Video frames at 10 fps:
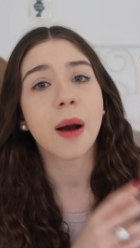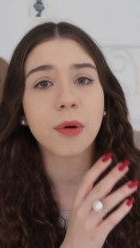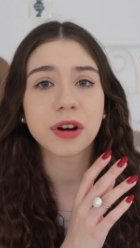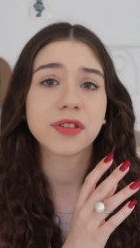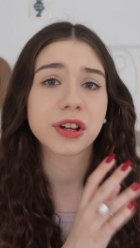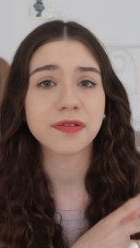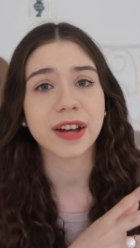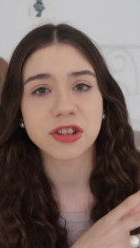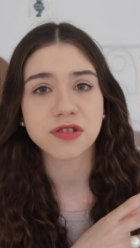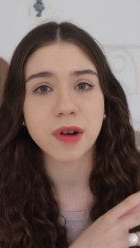and one of your
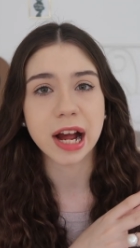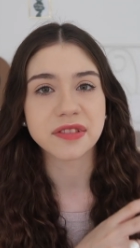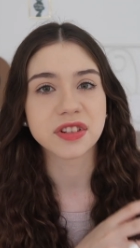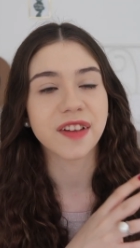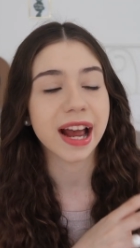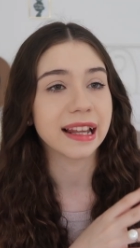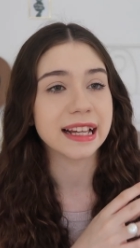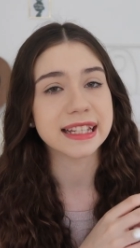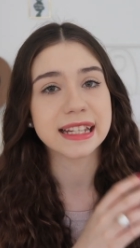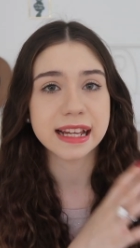convention rights was
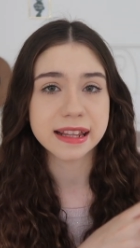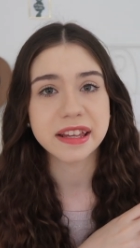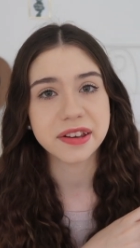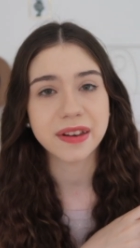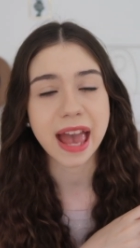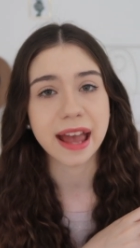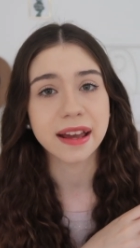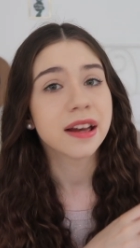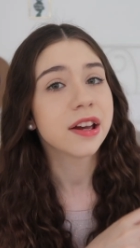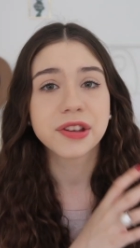violated in the UK,